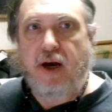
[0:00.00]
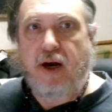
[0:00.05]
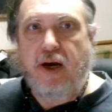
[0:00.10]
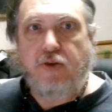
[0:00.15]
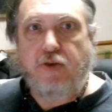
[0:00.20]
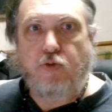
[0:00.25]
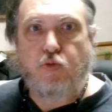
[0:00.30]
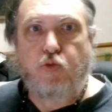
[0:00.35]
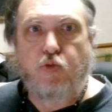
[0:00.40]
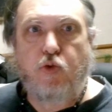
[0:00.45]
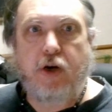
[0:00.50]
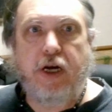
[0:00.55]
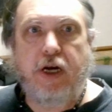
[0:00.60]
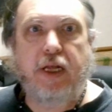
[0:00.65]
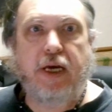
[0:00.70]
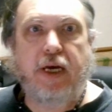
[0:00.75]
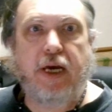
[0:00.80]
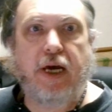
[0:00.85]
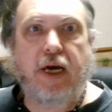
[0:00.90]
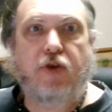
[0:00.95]
it's
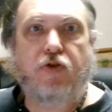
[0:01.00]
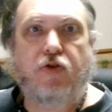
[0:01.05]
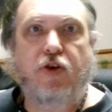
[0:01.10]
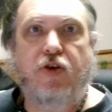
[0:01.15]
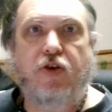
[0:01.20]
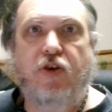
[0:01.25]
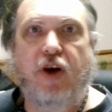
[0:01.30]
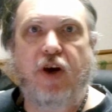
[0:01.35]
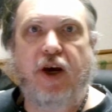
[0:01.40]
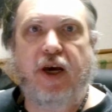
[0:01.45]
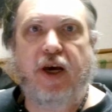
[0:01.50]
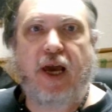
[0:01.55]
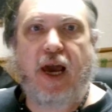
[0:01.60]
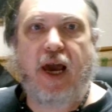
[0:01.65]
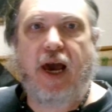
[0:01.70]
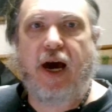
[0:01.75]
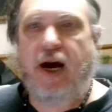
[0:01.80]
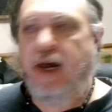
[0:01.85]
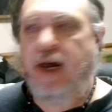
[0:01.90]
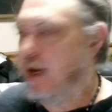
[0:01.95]
really interesting,
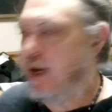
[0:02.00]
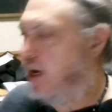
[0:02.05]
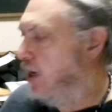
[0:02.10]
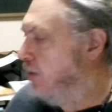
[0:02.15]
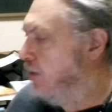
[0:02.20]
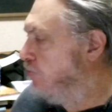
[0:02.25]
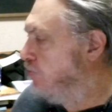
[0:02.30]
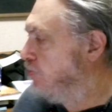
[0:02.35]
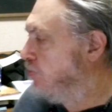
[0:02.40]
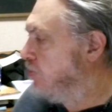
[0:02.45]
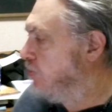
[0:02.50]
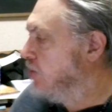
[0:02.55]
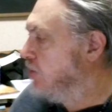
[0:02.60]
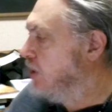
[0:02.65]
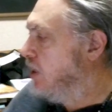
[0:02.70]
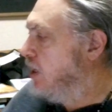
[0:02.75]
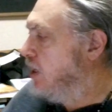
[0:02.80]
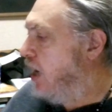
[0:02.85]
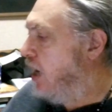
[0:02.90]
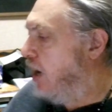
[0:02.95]
and
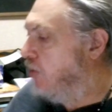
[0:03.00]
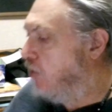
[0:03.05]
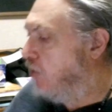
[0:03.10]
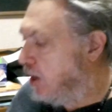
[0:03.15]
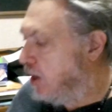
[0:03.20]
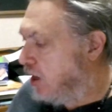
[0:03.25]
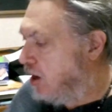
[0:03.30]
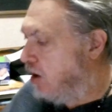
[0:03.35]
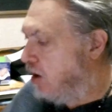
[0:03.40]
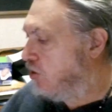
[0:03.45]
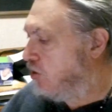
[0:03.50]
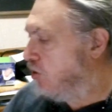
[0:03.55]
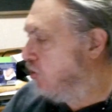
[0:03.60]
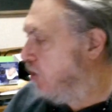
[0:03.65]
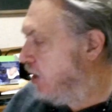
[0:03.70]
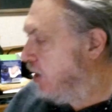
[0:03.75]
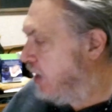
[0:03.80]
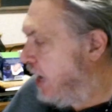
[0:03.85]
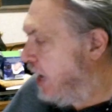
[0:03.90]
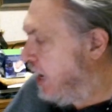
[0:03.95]
I wanted to go through
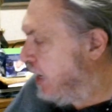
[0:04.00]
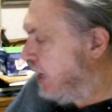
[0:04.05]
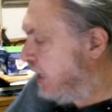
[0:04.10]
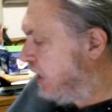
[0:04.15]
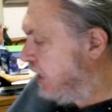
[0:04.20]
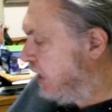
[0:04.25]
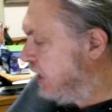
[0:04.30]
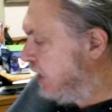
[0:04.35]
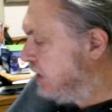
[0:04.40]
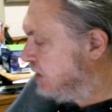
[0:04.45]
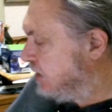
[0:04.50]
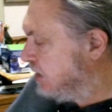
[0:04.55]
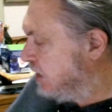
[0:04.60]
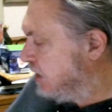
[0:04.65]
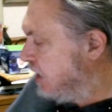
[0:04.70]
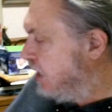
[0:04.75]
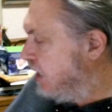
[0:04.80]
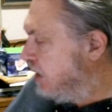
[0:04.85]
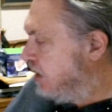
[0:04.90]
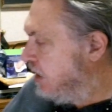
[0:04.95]
it. And it is
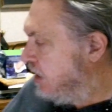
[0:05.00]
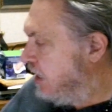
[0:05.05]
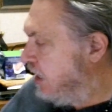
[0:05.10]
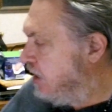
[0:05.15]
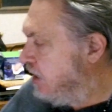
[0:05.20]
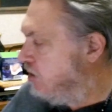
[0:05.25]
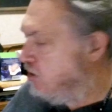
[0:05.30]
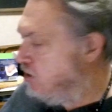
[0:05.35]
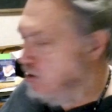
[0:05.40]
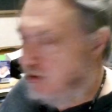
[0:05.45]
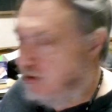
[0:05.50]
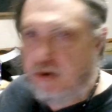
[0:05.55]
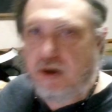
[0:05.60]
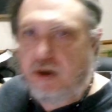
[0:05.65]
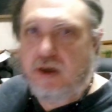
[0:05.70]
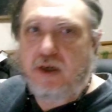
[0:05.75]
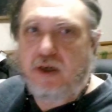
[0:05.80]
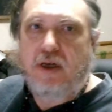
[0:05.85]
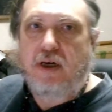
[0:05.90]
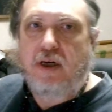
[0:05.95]
the new
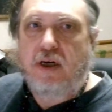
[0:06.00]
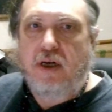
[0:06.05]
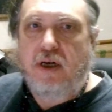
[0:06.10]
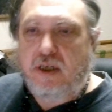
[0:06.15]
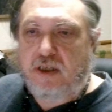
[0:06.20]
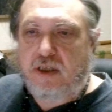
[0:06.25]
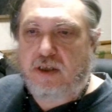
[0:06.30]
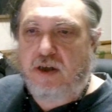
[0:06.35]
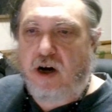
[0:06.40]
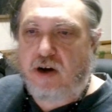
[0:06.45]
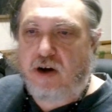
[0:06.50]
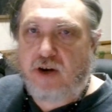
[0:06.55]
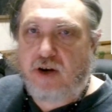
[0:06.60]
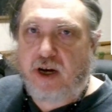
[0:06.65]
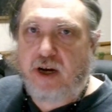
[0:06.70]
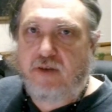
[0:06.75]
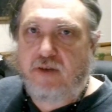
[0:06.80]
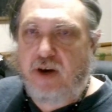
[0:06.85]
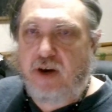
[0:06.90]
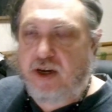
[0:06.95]
Star
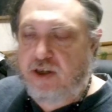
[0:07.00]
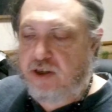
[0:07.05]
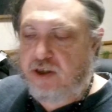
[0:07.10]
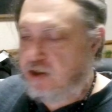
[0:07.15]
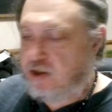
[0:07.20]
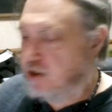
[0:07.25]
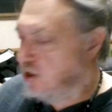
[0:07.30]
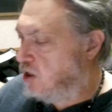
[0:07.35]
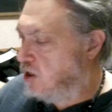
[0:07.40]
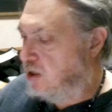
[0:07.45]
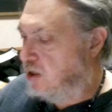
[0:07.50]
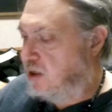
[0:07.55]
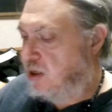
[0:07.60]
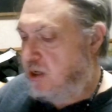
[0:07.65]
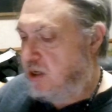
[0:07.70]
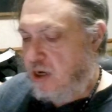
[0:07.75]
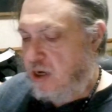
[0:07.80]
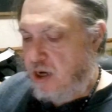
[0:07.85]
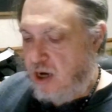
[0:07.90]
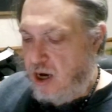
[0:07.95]
Trek Adventures
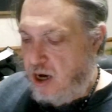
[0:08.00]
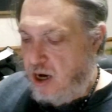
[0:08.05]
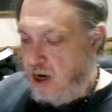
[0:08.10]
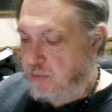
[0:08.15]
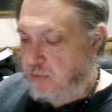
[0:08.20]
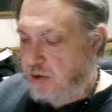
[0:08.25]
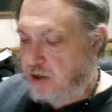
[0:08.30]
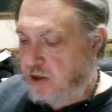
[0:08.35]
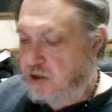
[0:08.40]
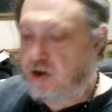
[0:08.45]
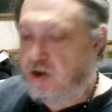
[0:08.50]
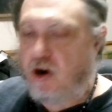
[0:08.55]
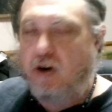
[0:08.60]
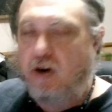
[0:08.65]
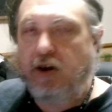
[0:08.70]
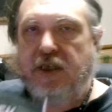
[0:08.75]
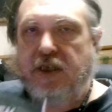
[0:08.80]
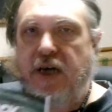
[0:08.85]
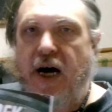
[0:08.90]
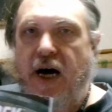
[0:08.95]

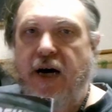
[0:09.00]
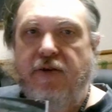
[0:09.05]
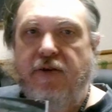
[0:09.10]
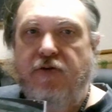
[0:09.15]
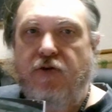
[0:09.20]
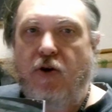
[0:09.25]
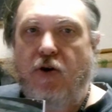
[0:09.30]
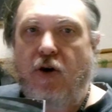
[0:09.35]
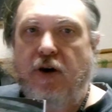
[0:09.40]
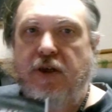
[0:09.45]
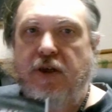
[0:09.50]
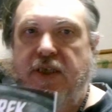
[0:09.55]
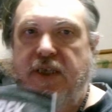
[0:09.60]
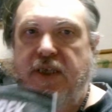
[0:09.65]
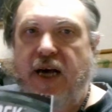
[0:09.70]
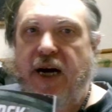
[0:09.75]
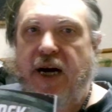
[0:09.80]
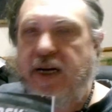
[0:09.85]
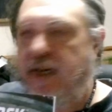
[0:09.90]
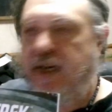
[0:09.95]
starter set for
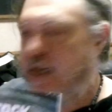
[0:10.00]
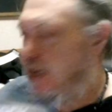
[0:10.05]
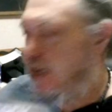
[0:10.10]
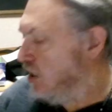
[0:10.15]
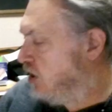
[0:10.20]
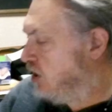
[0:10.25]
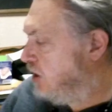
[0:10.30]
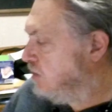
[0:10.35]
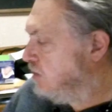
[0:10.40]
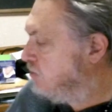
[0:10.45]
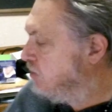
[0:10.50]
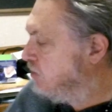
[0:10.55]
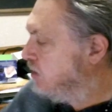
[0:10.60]
2nd edition.